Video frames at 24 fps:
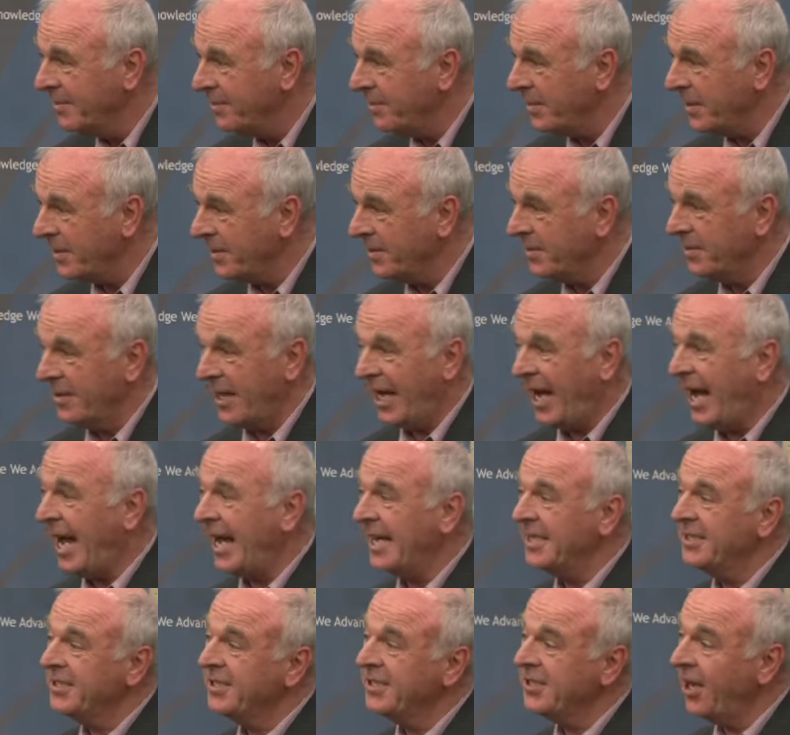But they
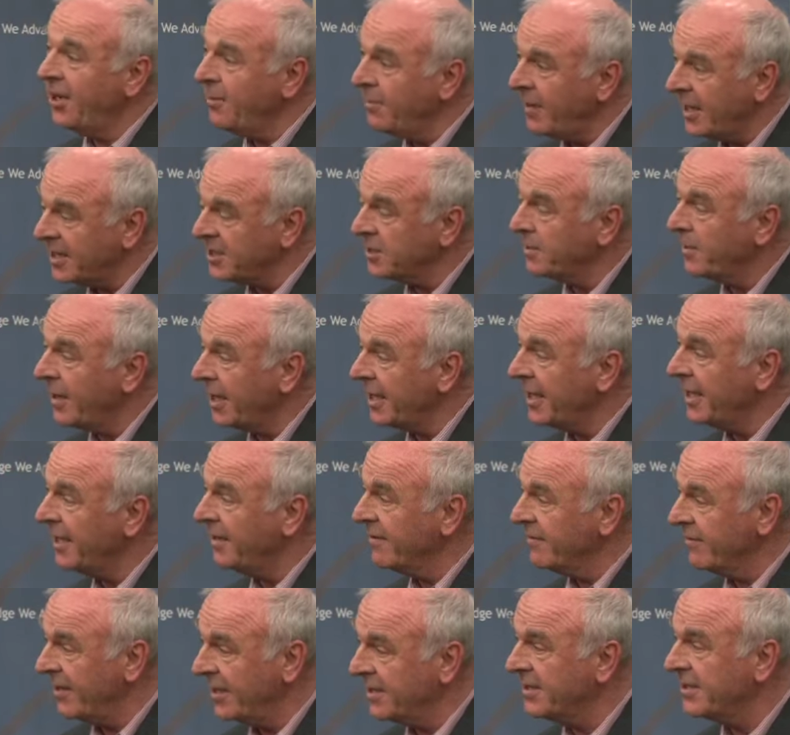had so much money
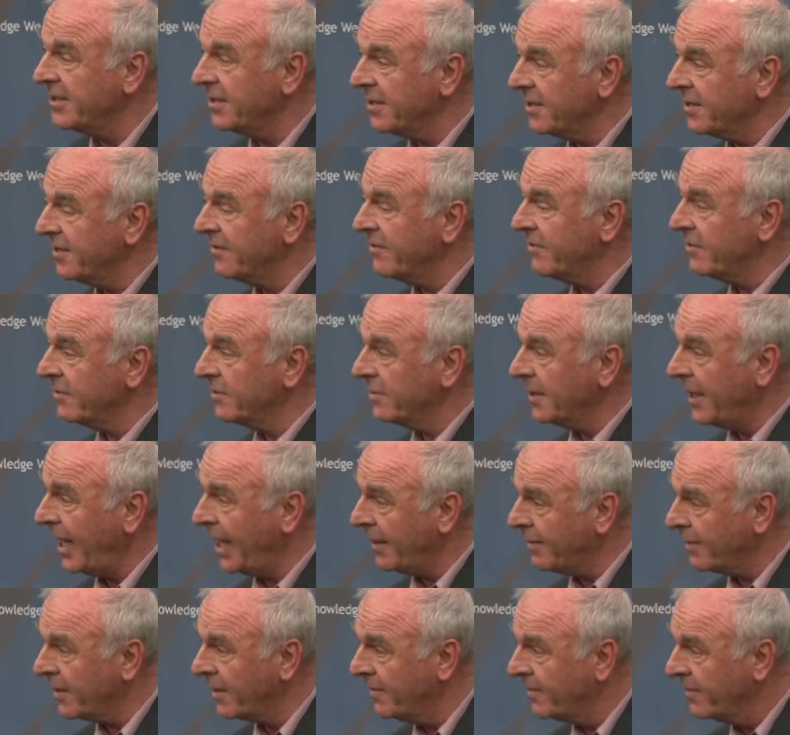invested in the film
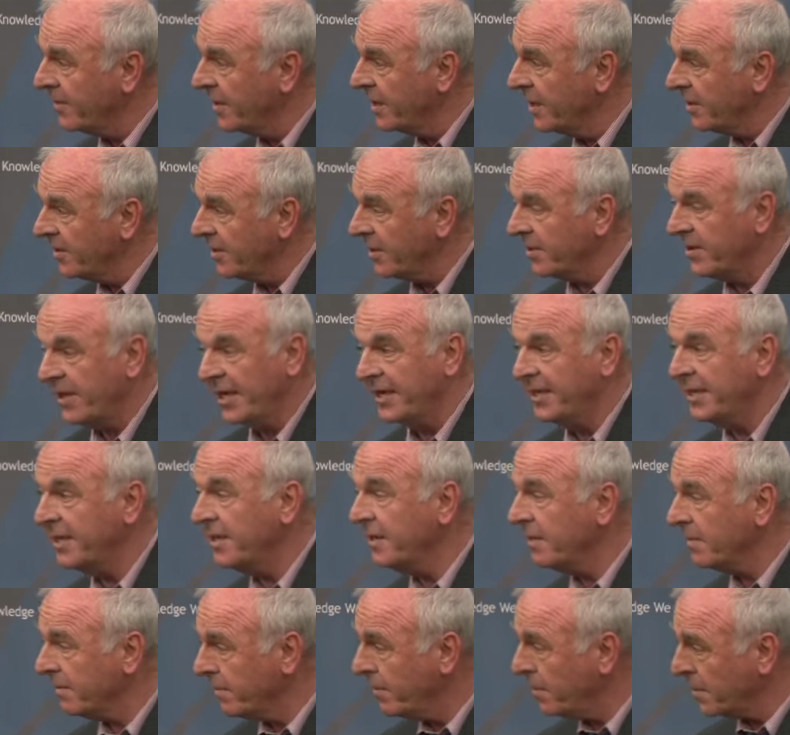camera that they
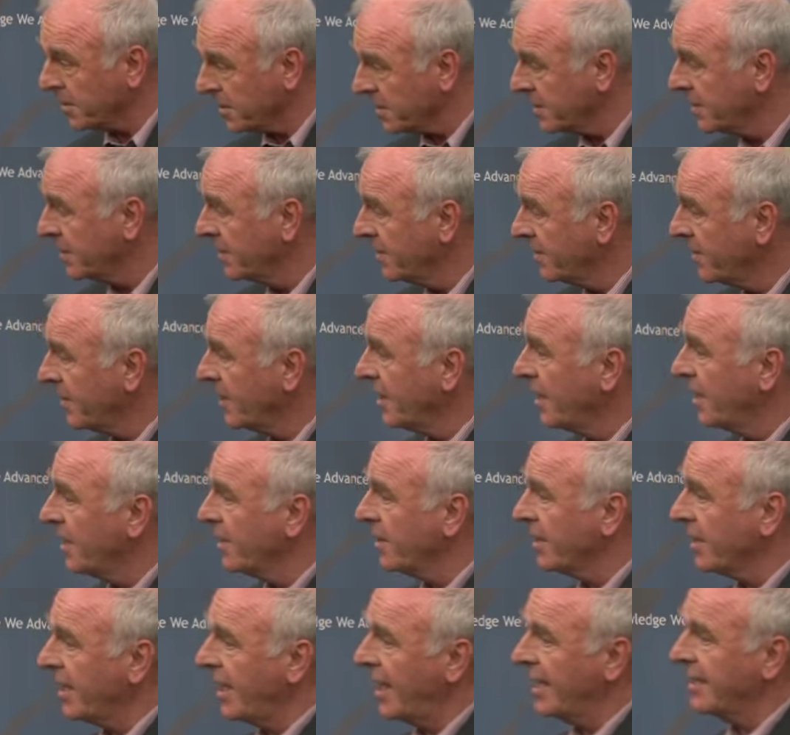didn't put
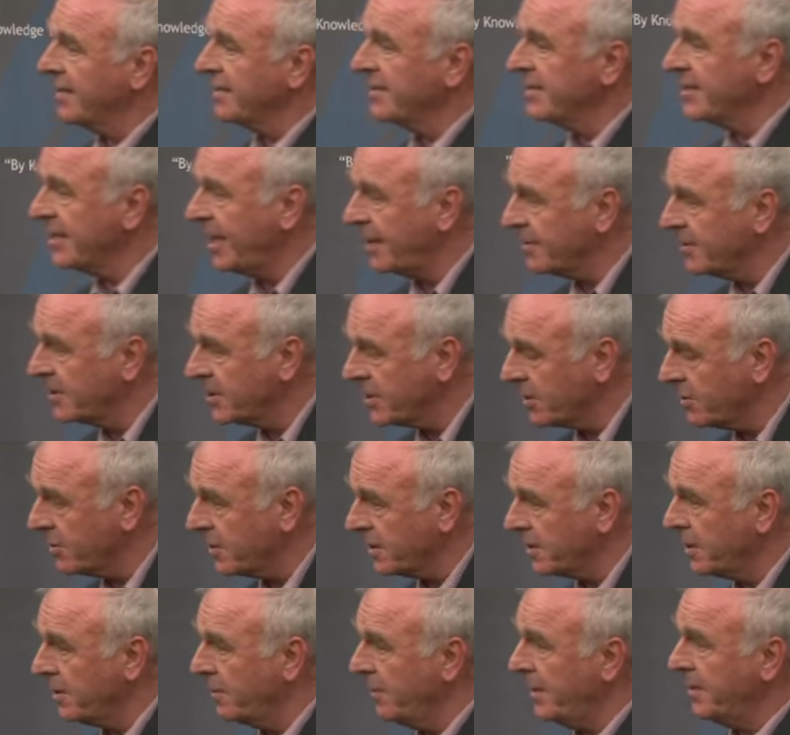the kind of
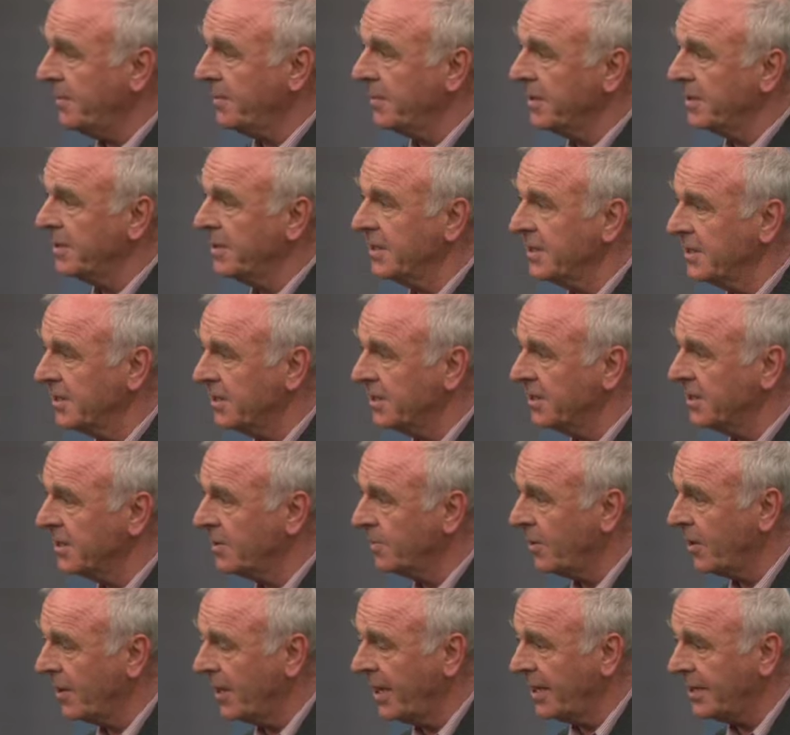subsequent commitment into this
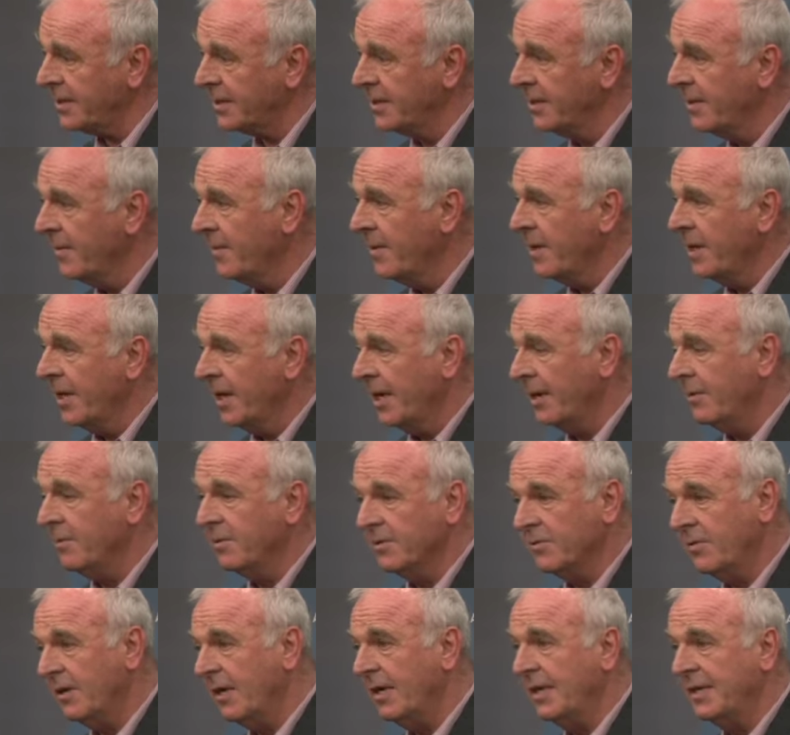product. It
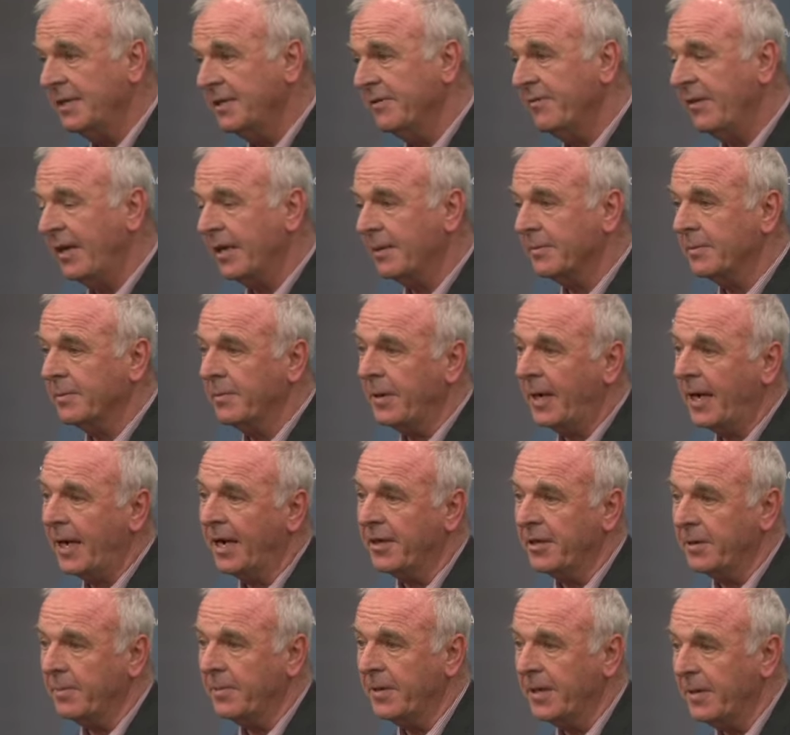was really developed by
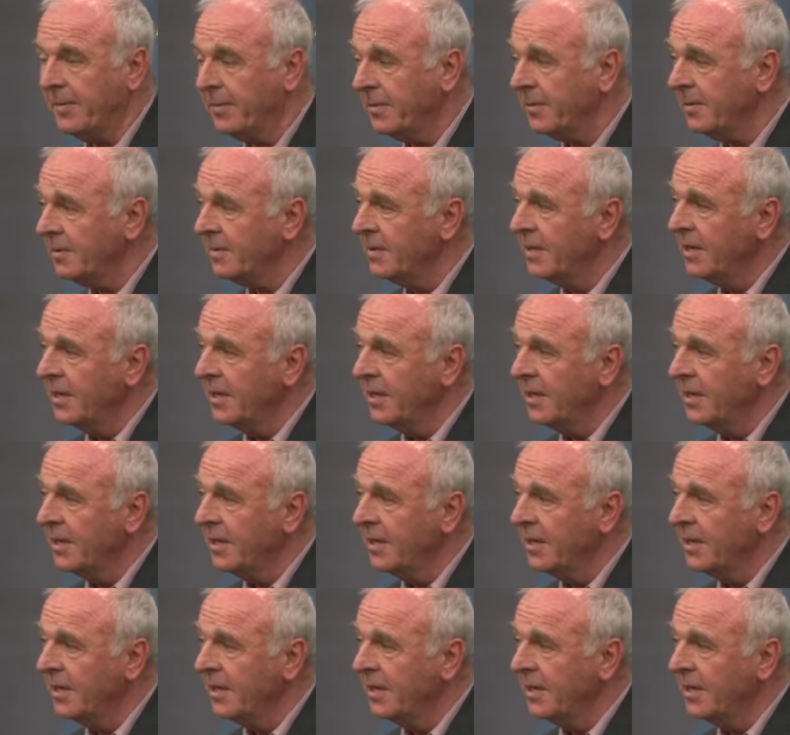other people.